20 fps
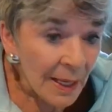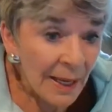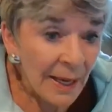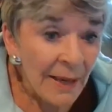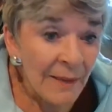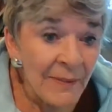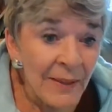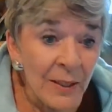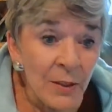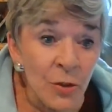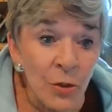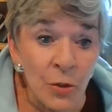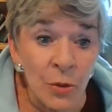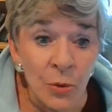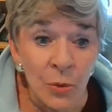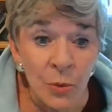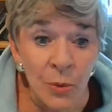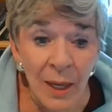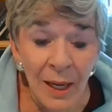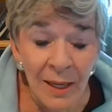And then
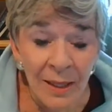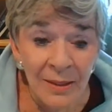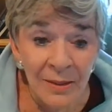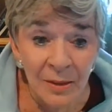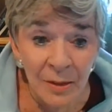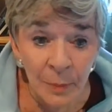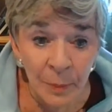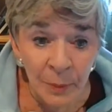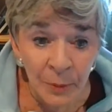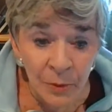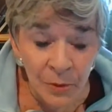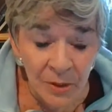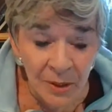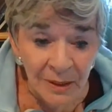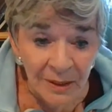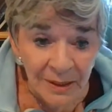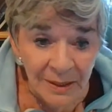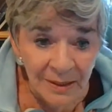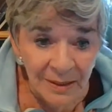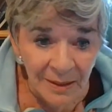you, as the
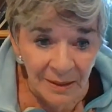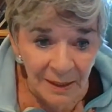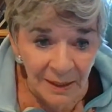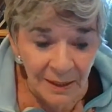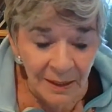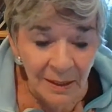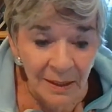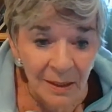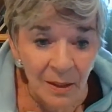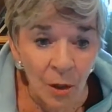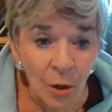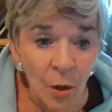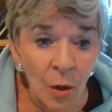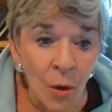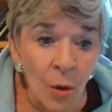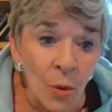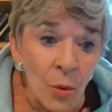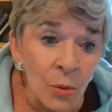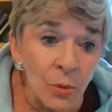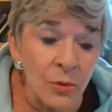person listening,
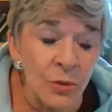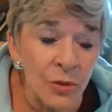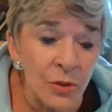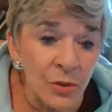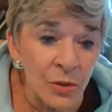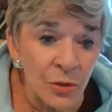holds the